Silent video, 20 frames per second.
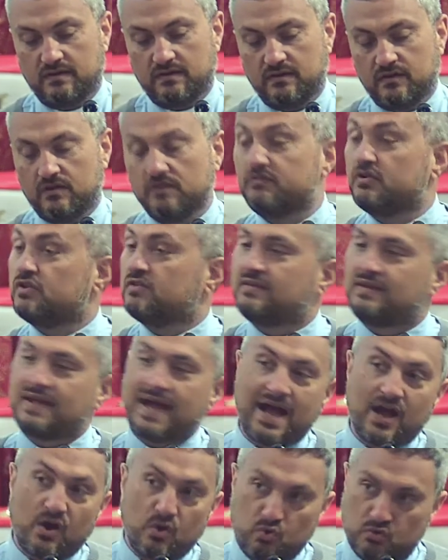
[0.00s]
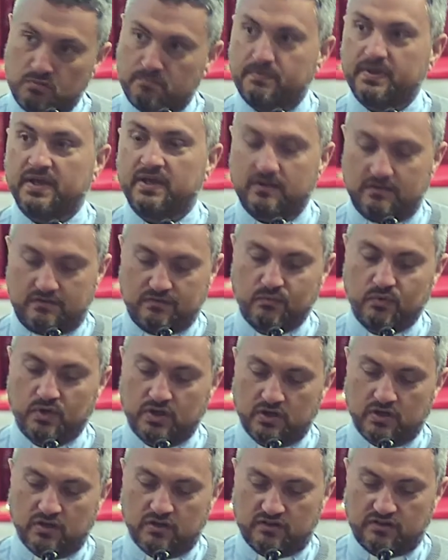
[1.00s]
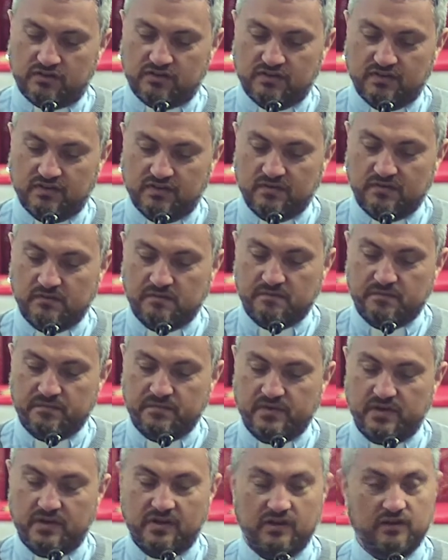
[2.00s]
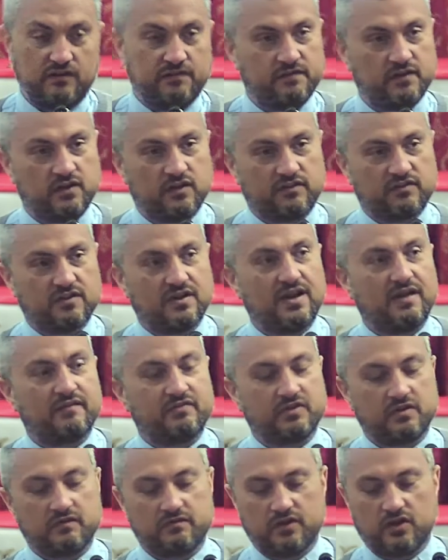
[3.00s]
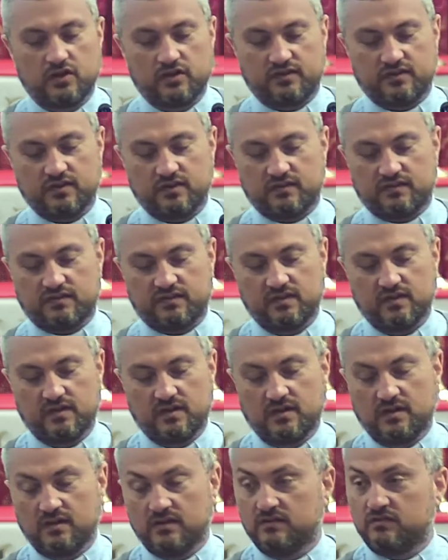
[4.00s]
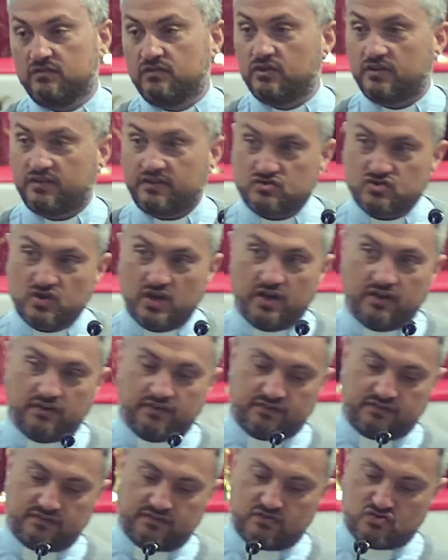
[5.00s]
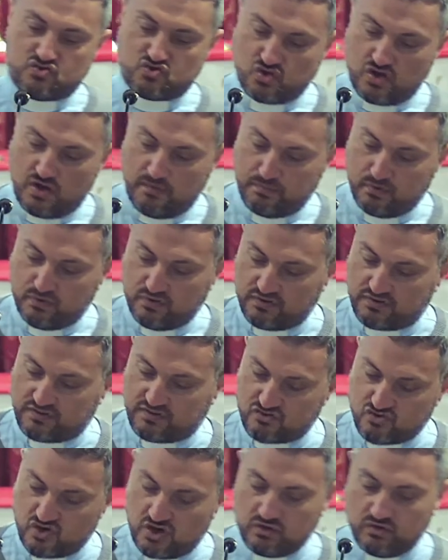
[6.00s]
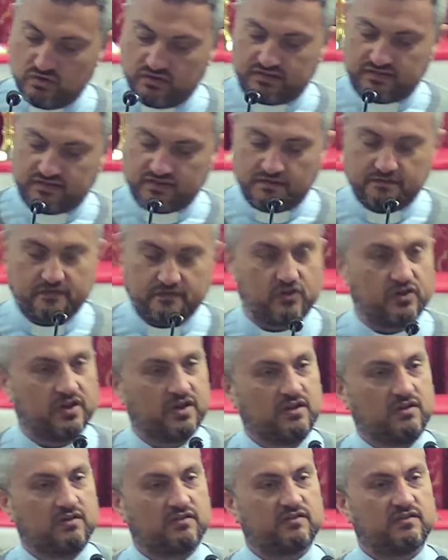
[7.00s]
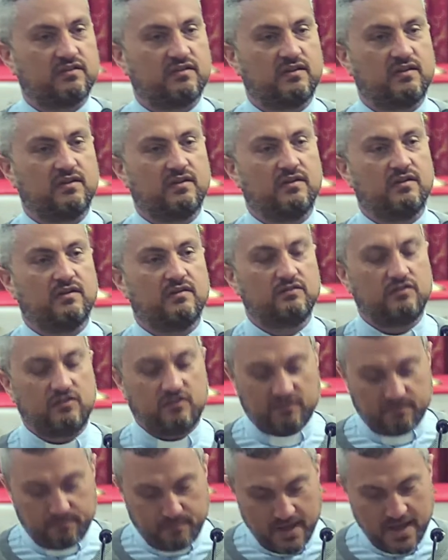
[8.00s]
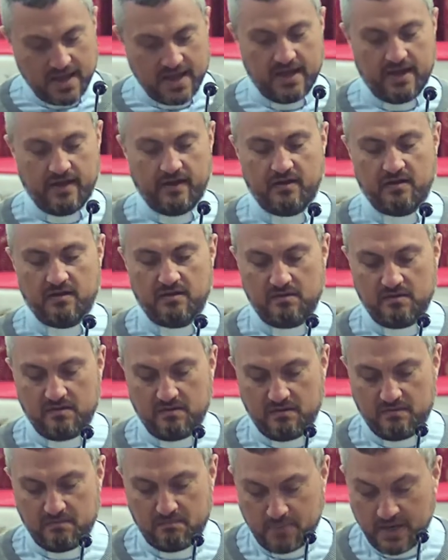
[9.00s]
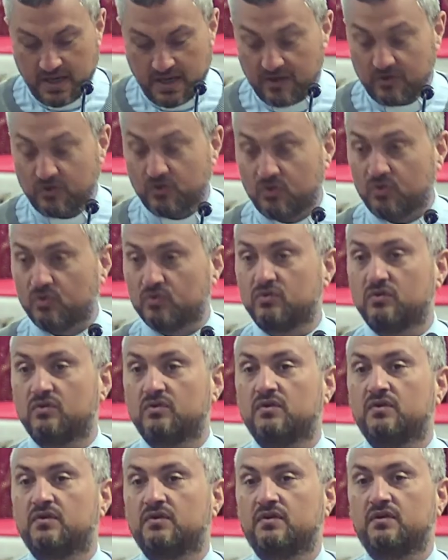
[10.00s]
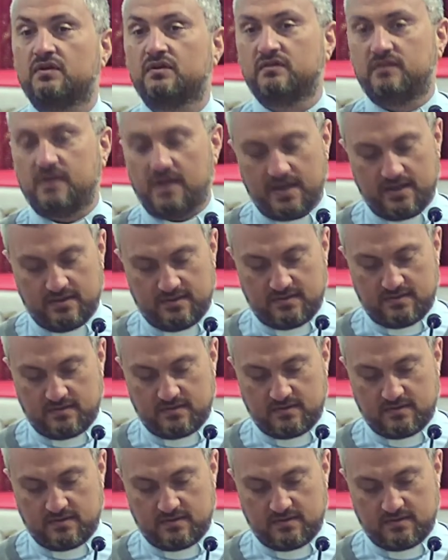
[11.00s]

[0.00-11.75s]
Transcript: Look at the downbeat words in these first 11 verses distress, troubles, struggles, sufferings, despair, peril, death.